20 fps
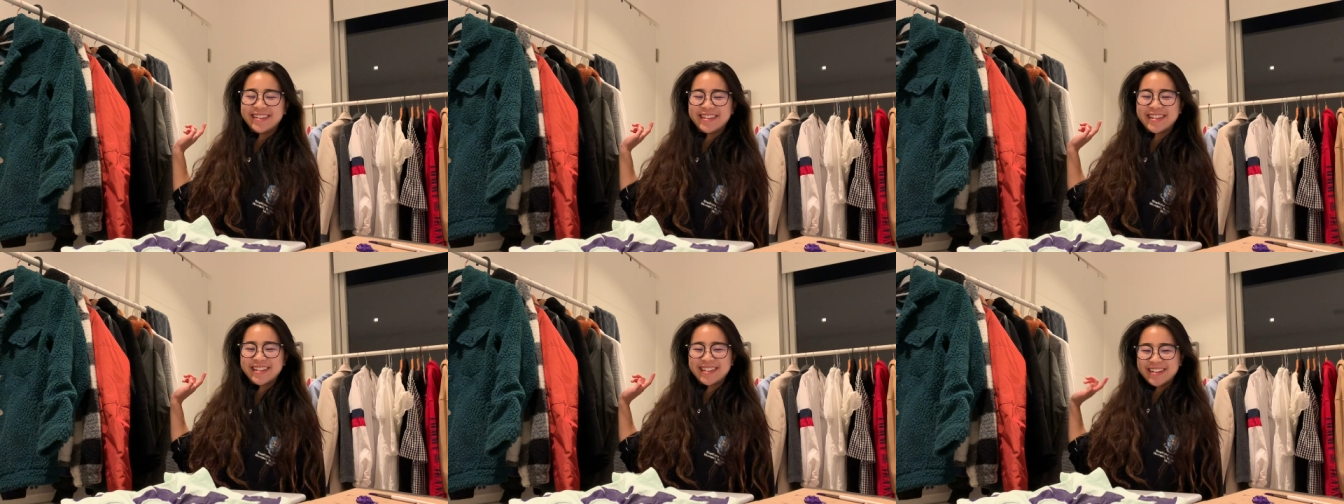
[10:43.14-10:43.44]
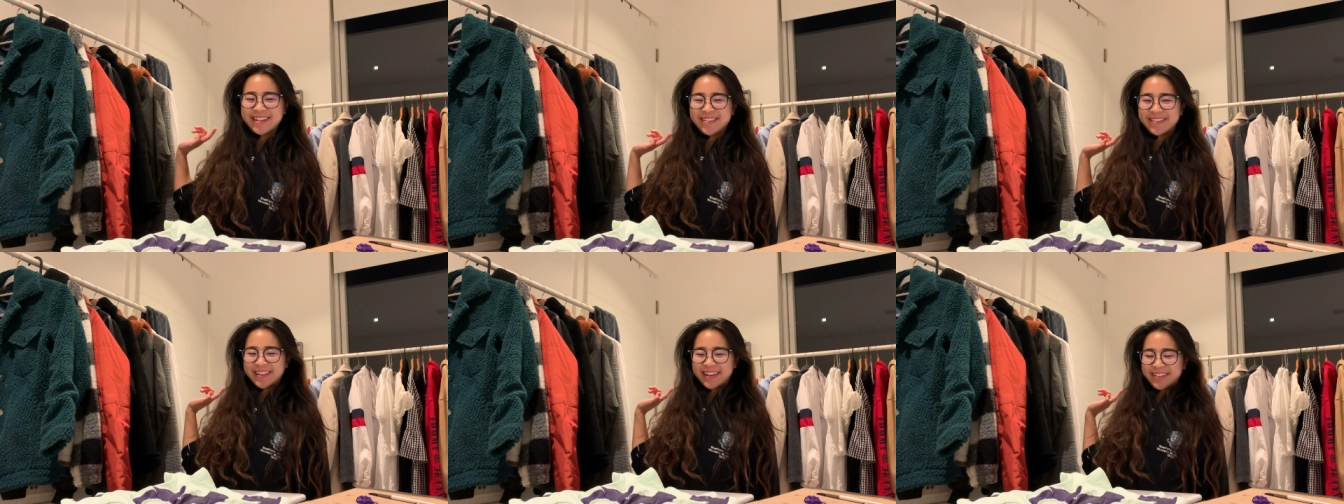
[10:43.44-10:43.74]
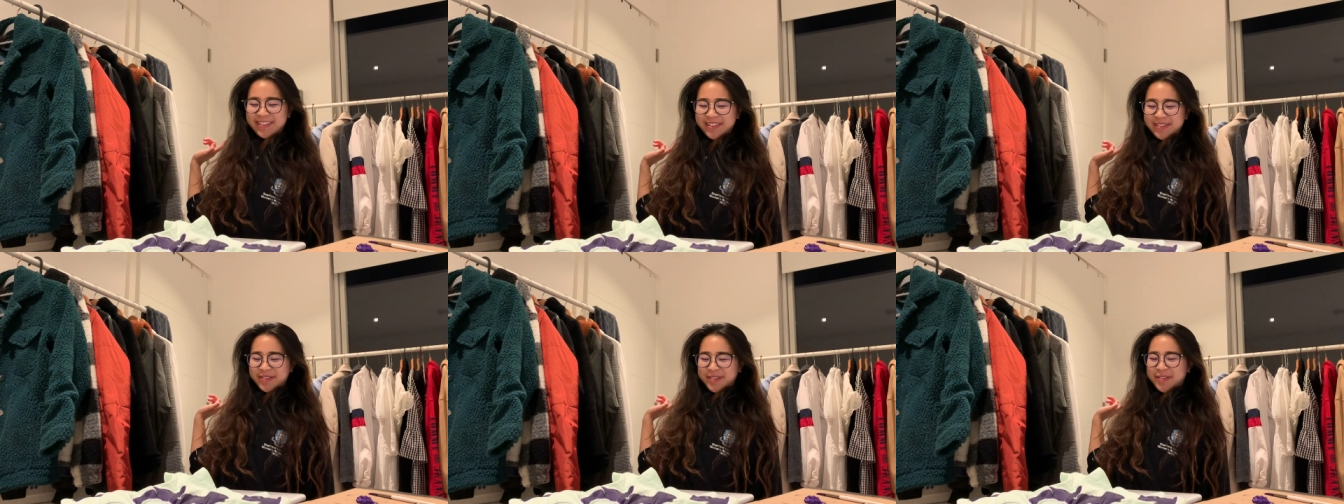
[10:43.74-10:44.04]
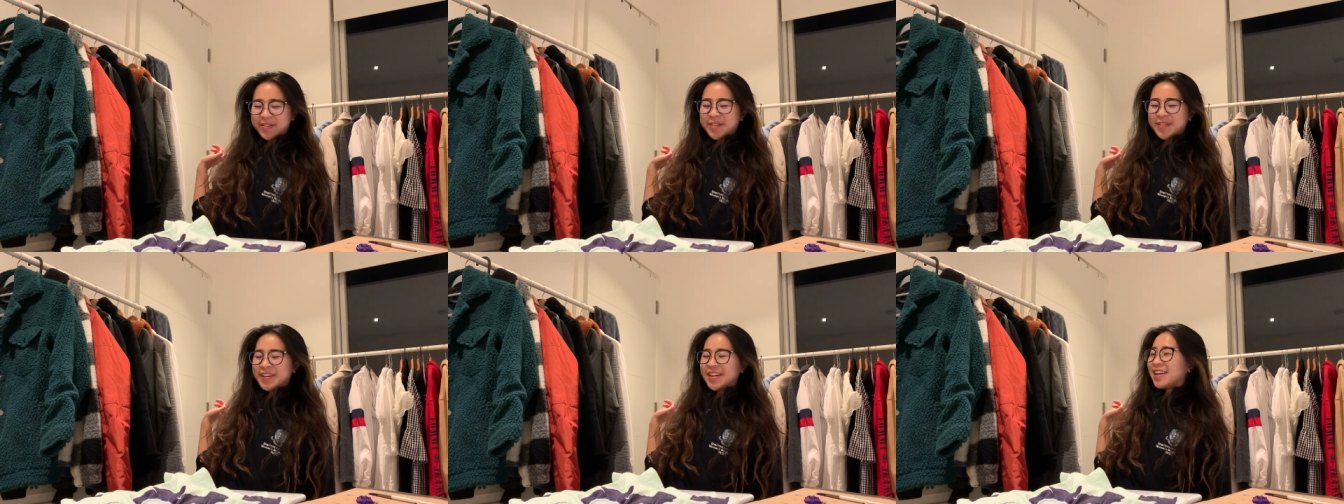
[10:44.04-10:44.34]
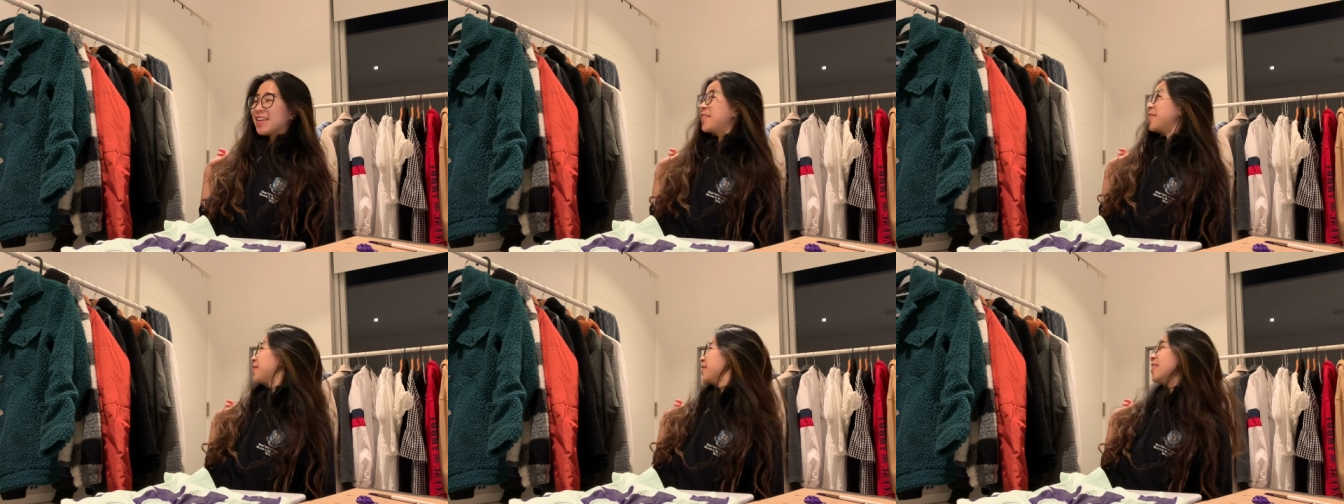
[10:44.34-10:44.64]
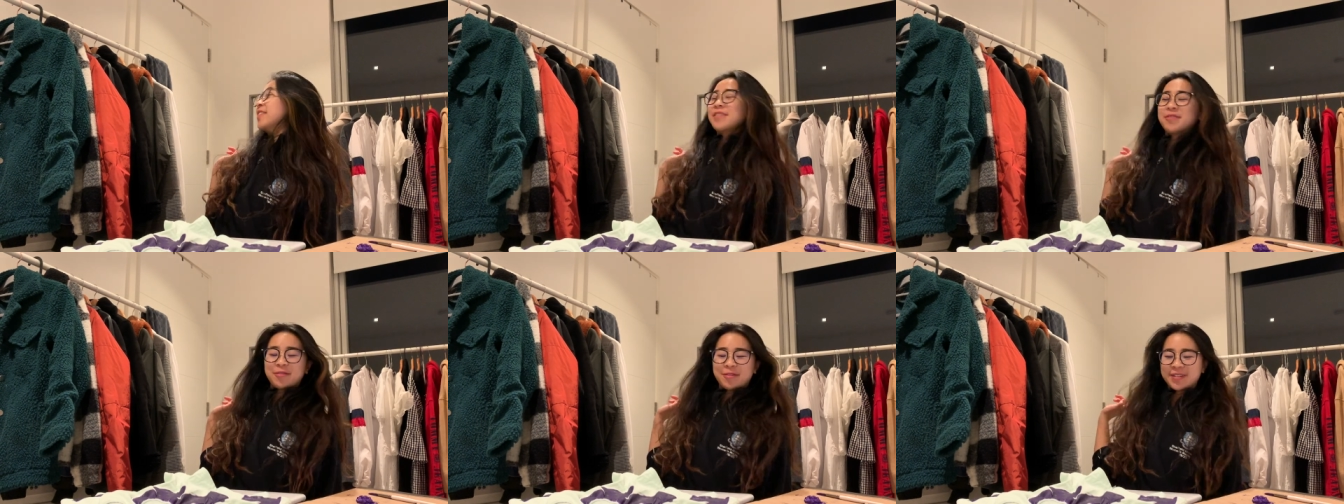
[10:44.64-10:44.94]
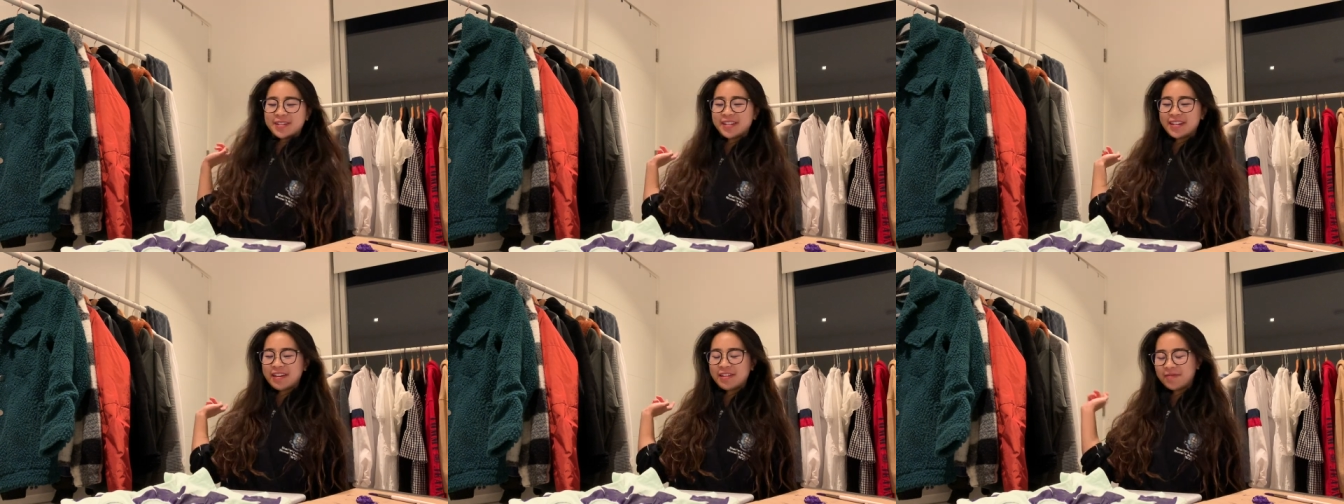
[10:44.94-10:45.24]
Just now when I was recording, it
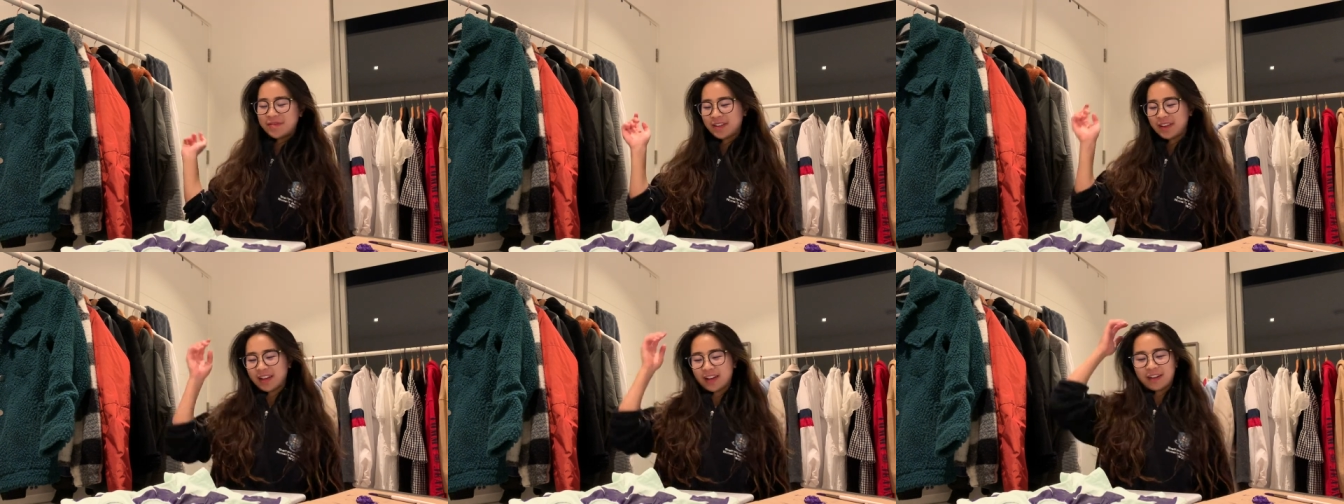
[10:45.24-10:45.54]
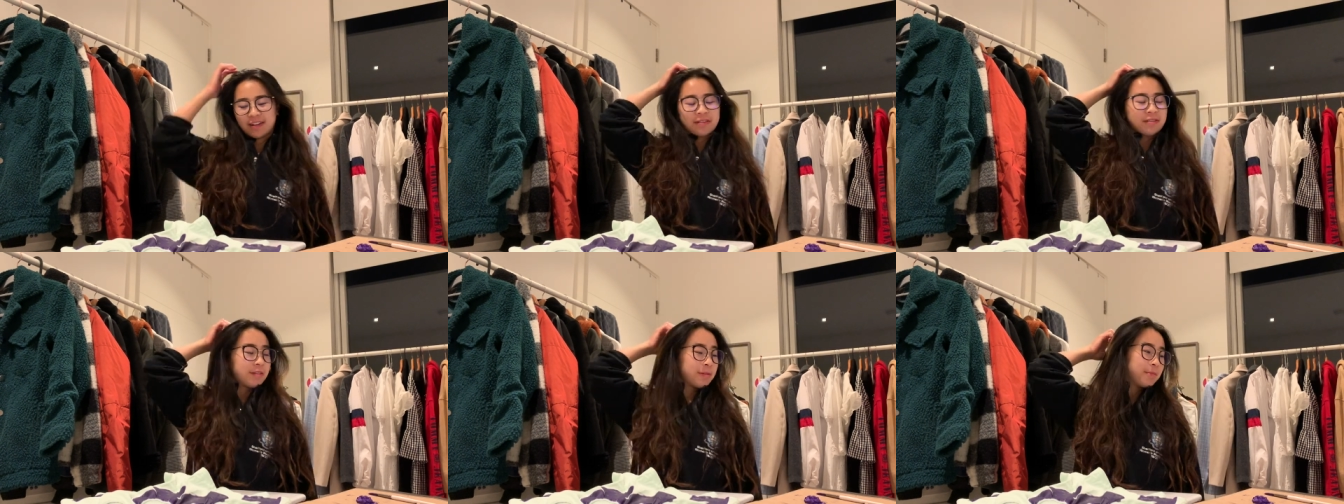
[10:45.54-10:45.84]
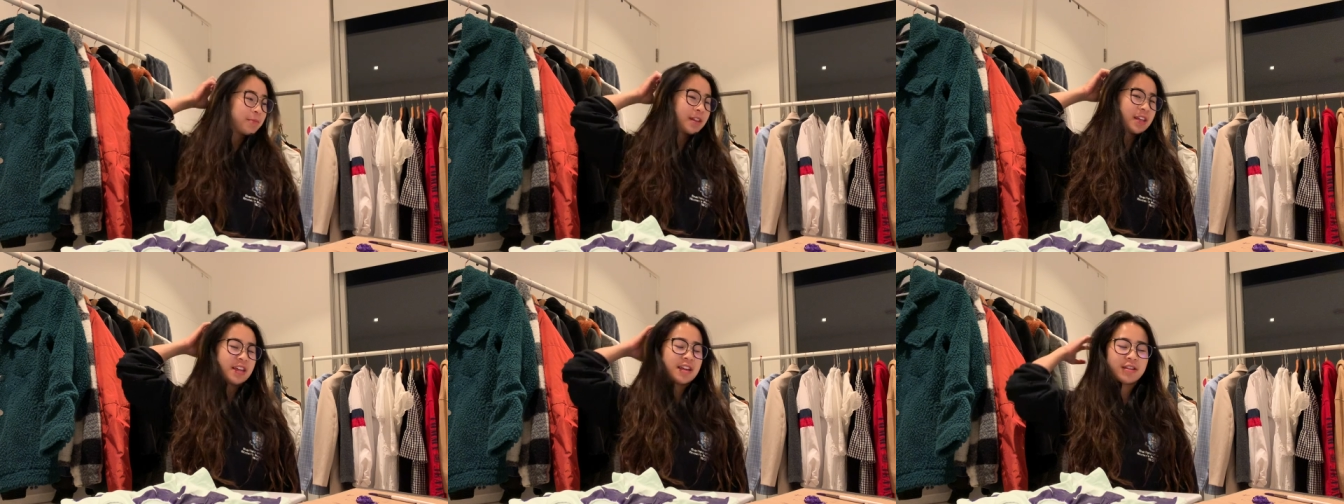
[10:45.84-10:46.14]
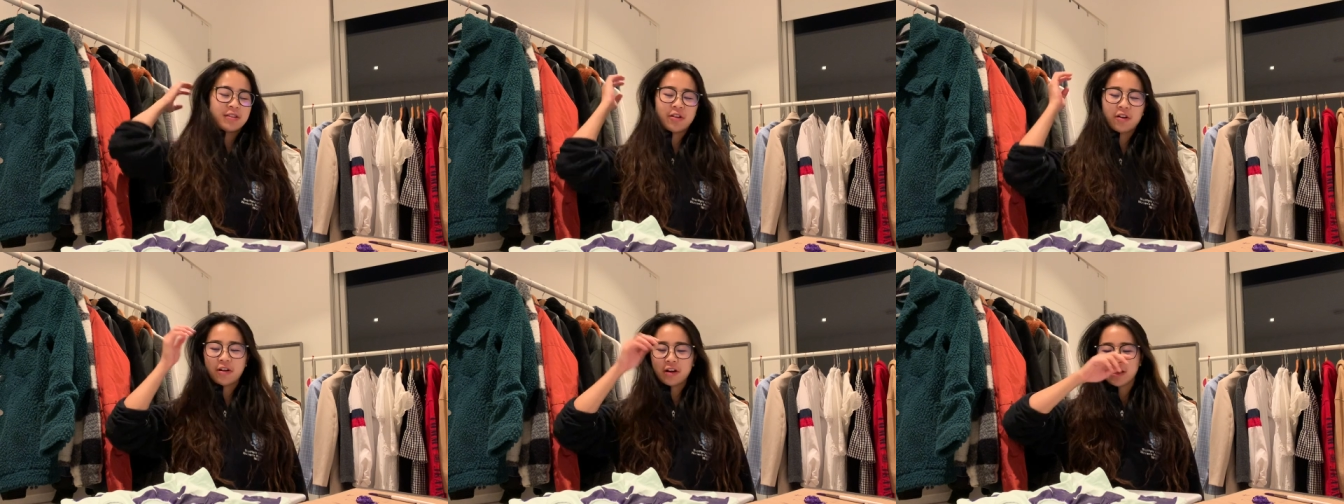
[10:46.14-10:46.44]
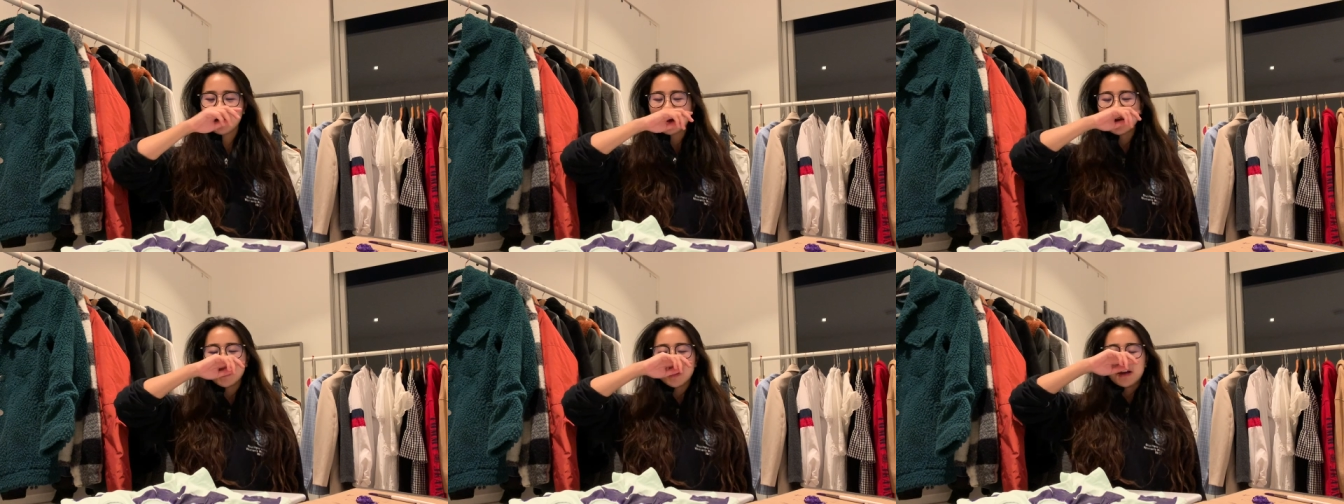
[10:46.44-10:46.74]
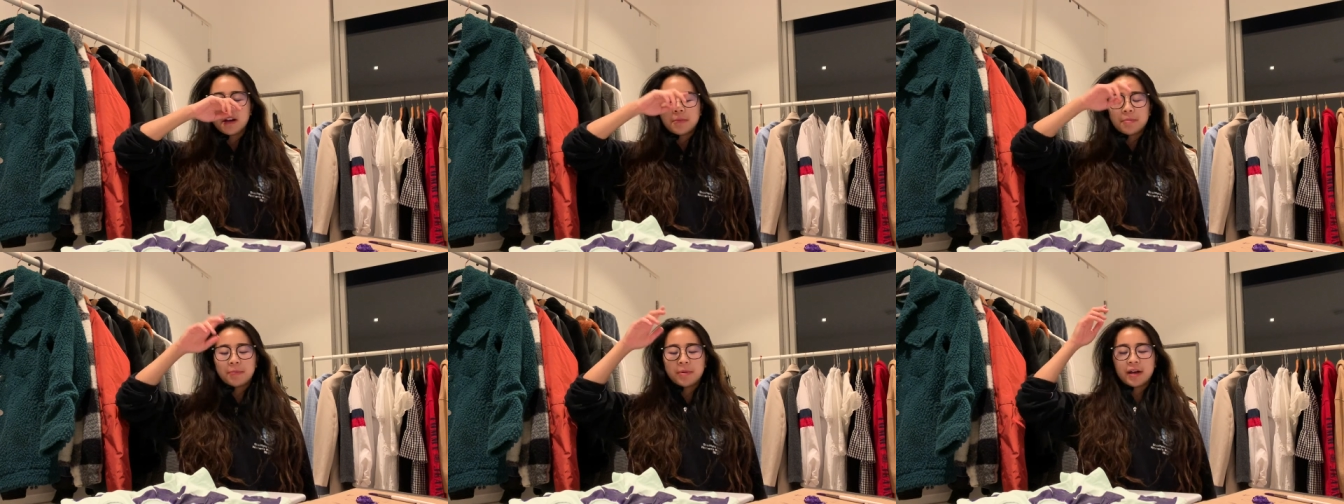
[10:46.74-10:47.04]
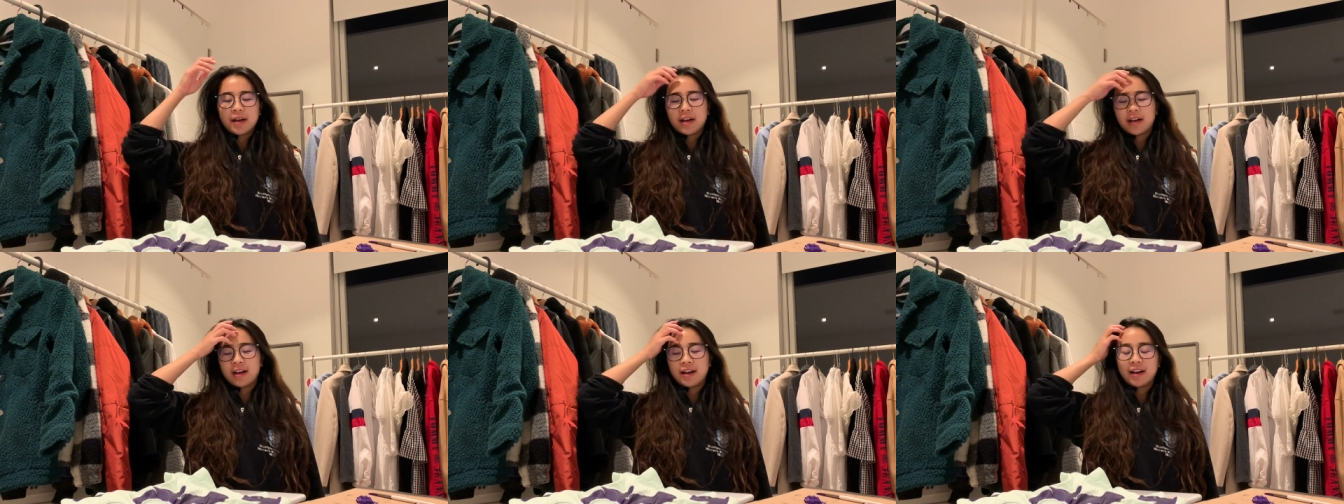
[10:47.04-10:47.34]
wasn't even like completely dark.
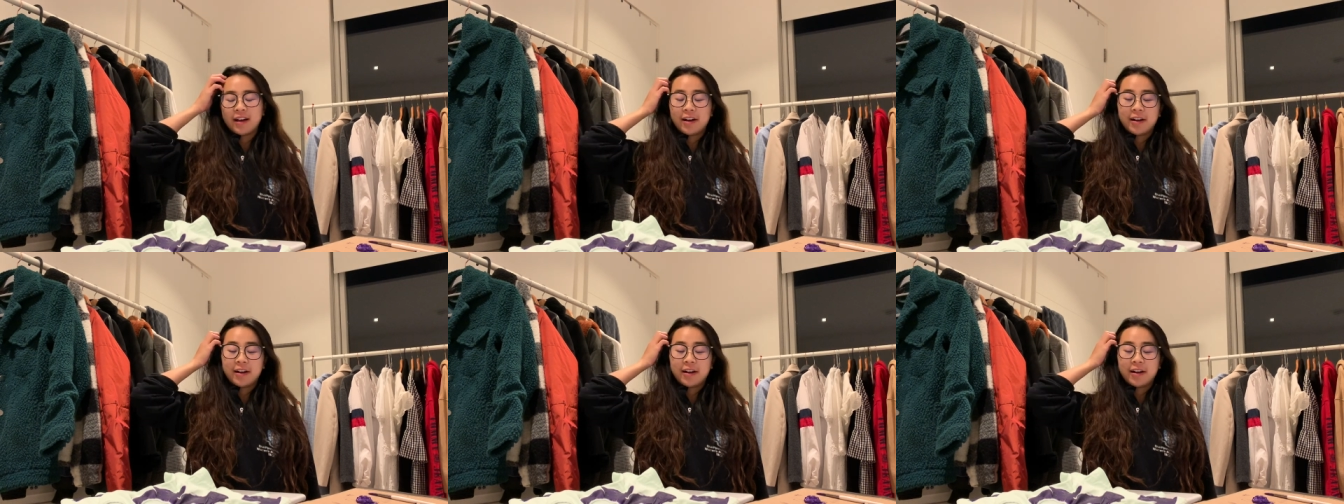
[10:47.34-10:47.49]
But